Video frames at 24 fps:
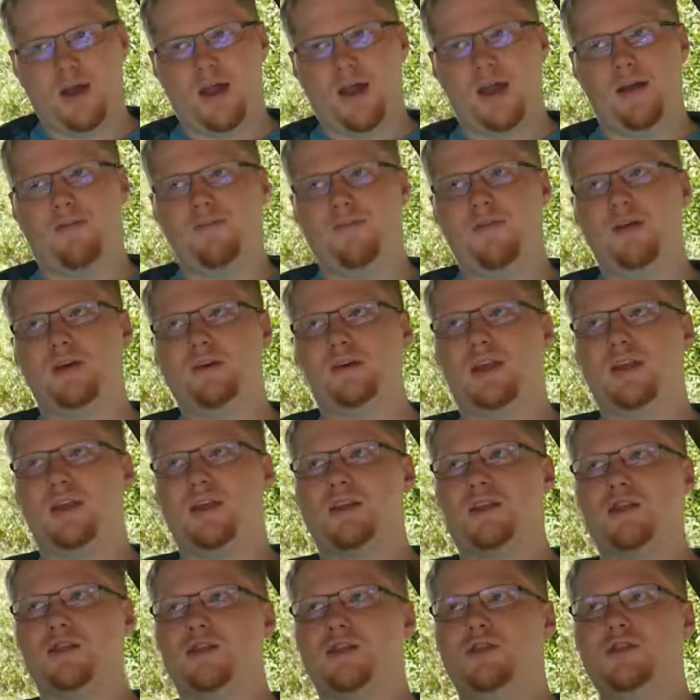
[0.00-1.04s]
It feels like
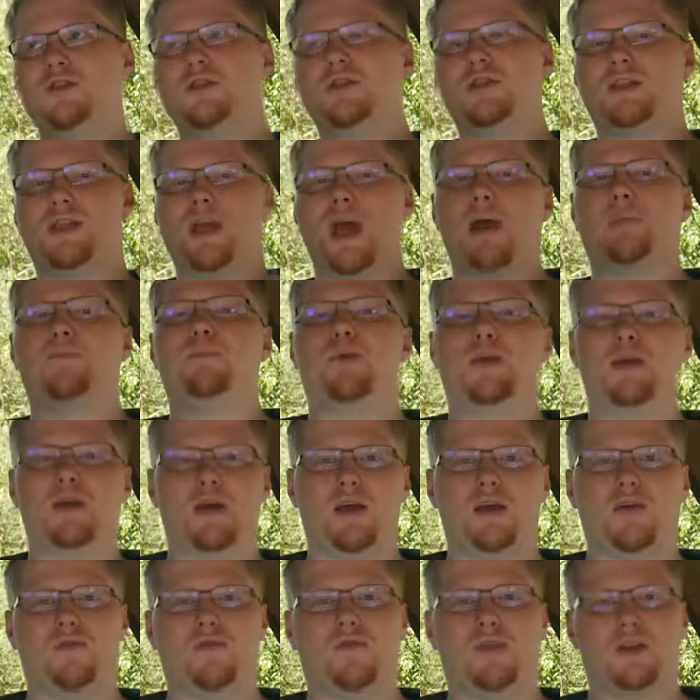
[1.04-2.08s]
they're just using the
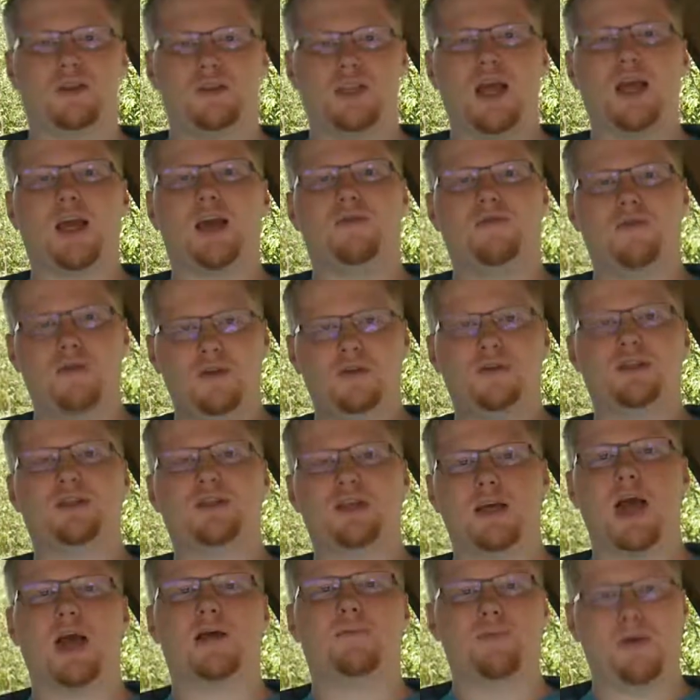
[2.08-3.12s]
IP for the sake of using
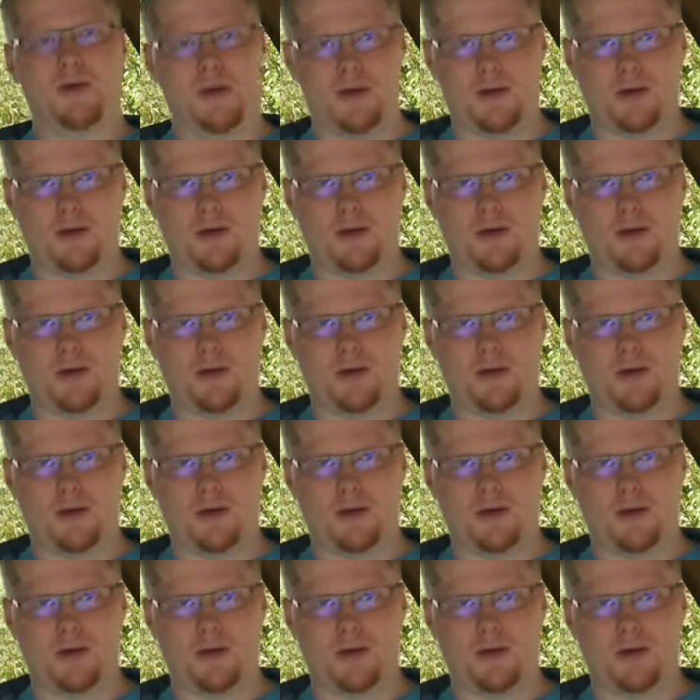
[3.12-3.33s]
the IP.